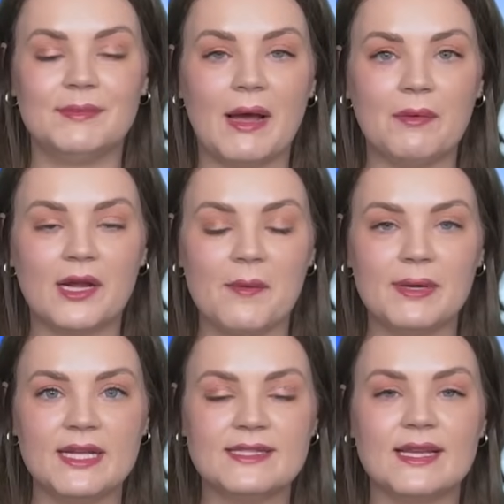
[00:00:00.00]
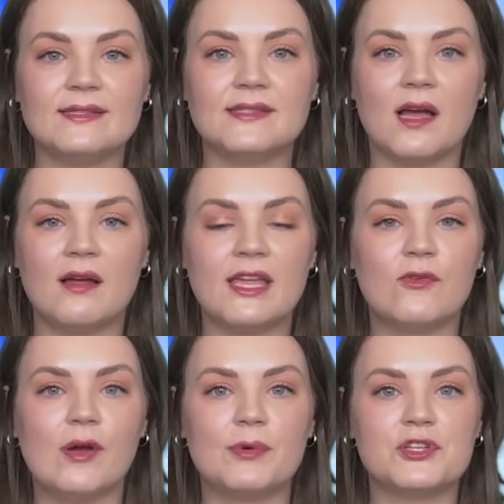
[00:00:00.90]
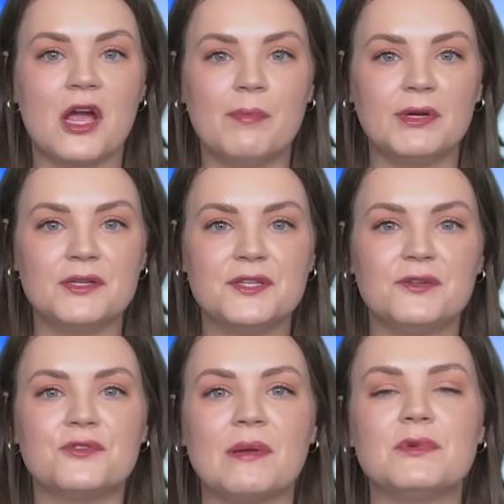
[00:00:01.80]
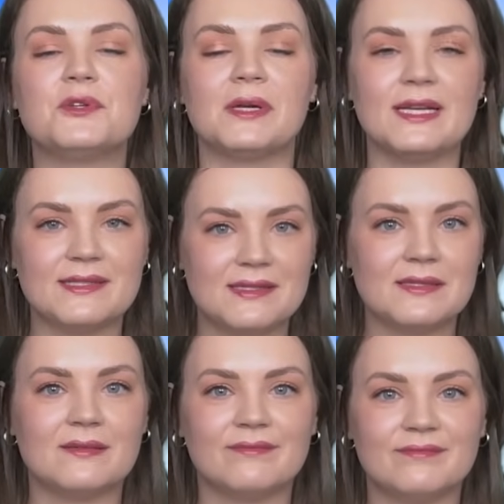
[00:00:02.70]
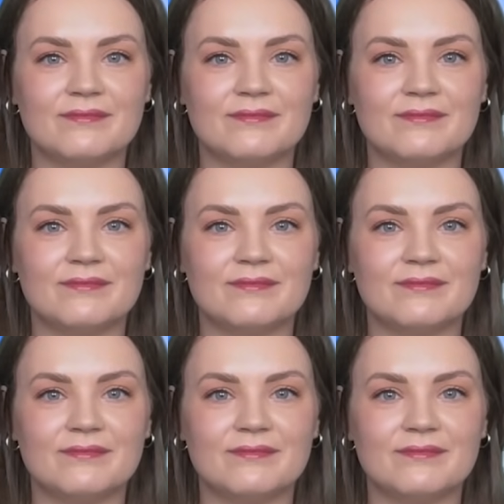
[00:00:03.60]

Power company sends saw-equipped chopper to trim trees.